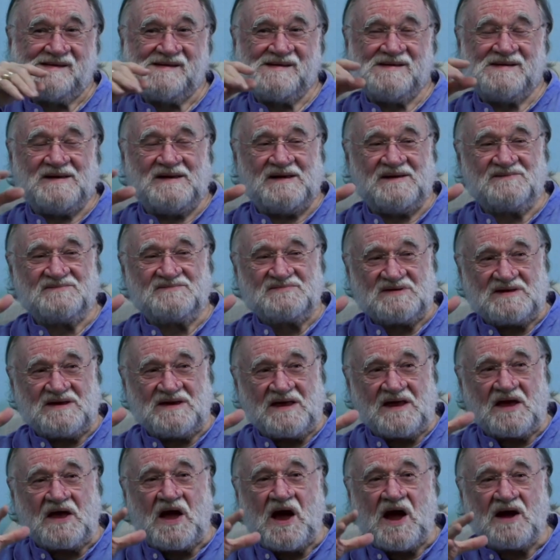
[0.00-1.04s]
Have
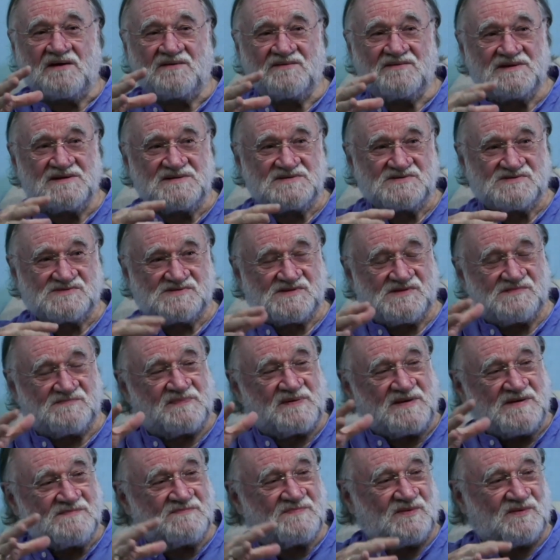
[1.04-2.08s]
encouraged the
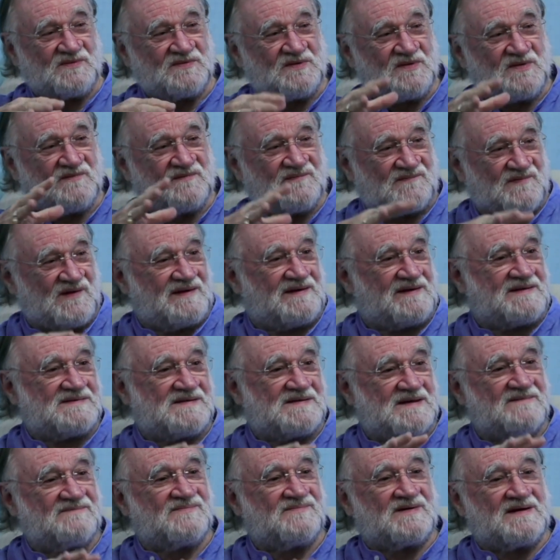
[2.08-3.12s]
people you find
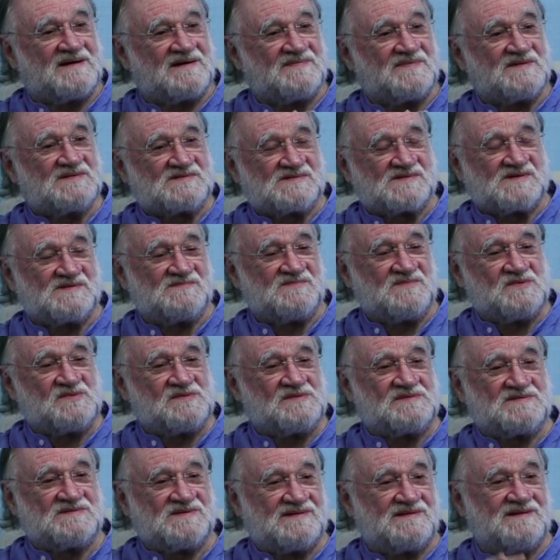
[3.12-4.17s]
living in this
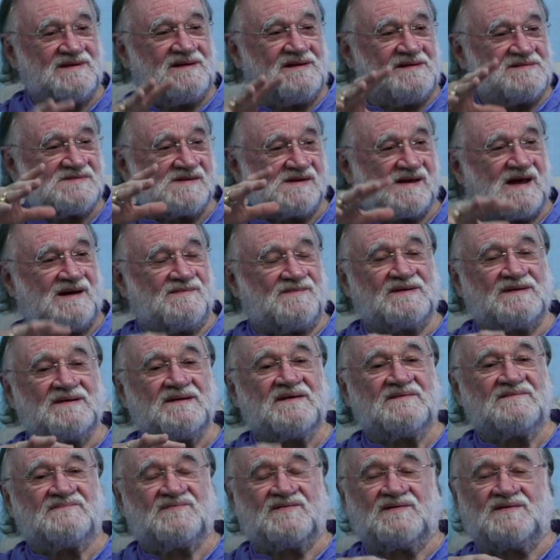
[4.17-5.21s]
community to come and
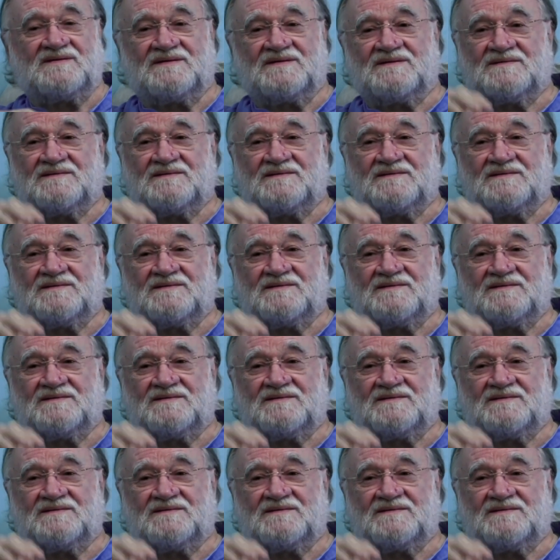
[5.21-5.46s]
live here.